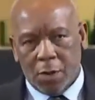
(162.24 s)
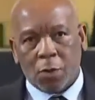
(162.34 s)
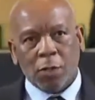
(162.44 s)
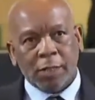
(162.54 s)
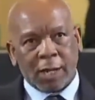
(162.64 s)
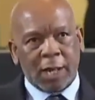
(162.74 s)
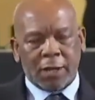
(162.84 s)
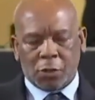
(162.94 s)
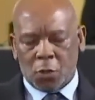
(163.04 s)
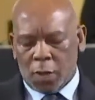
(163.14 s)

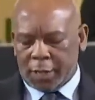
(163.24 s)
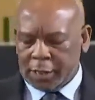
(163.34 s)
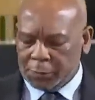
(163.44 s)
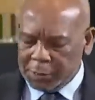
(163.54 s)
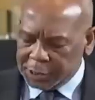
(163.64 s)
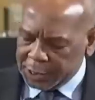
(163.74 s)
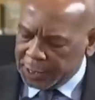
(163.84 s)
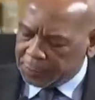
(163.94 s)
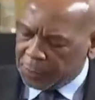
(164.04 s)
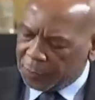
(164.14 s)
contrary to what has been
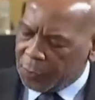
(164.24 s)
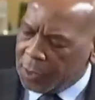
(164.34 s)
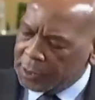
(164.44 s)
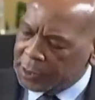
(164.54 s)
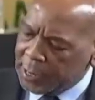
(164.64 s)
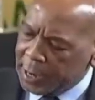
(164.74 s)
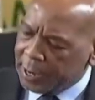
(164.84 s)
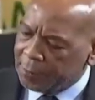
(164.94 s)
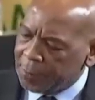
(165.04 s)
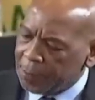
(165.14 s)
shared before us here,